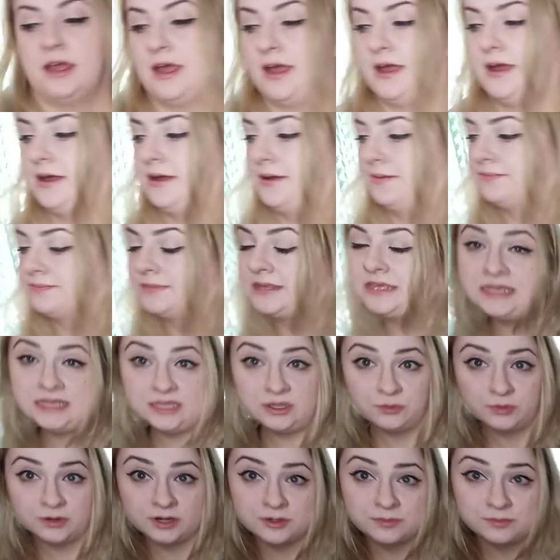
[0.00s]
um,
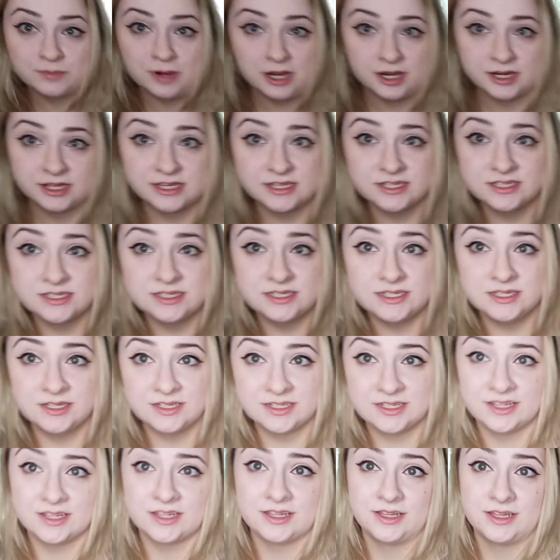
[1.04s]
keyword
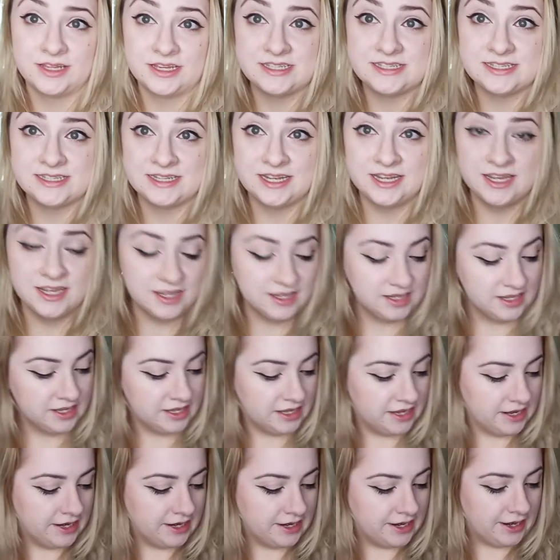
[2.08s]
modest to the listing.
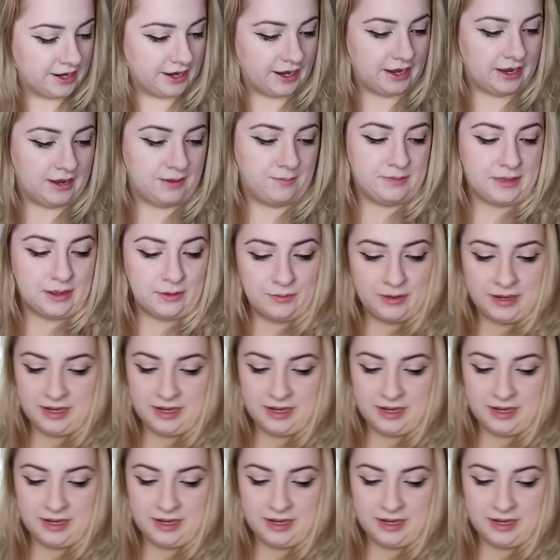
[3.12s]
Um, that